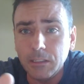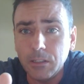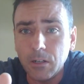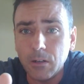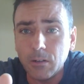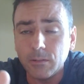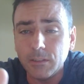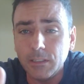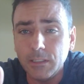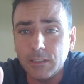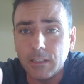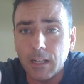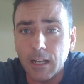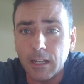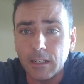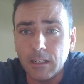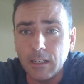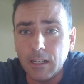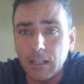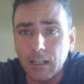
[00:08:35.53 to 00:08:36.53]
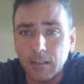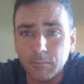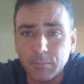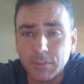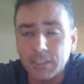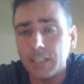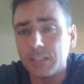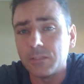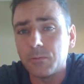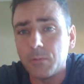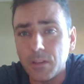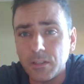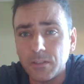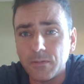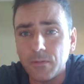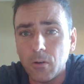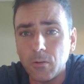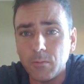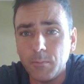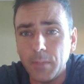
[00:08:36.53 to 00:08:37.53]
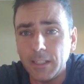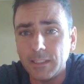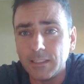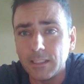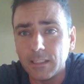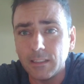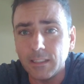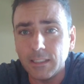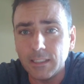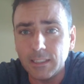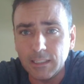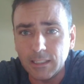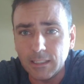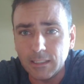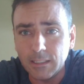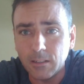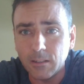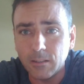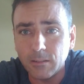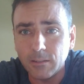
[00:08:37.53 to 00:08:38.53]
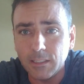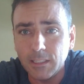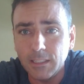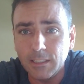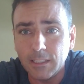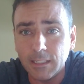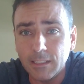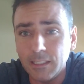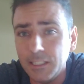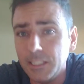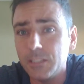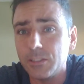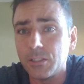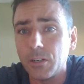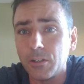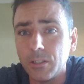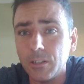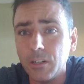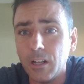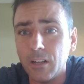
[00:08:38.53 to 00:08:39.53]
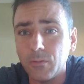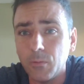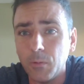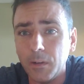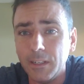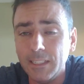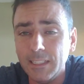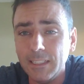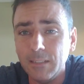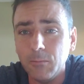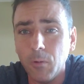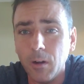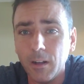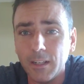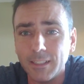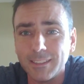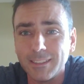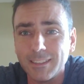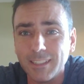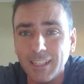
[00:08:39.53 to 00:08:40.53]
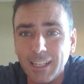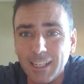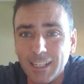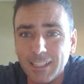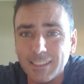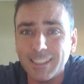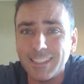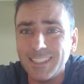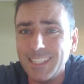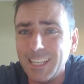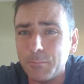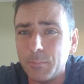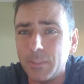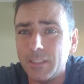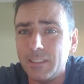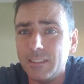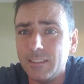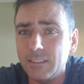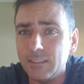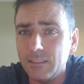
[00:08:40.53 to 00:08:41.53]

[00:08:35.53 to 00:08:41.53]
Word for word: You know, he's not obsessed with his phone. Basically, you know, he can he can turn it off when he wants. It's like, yeah, but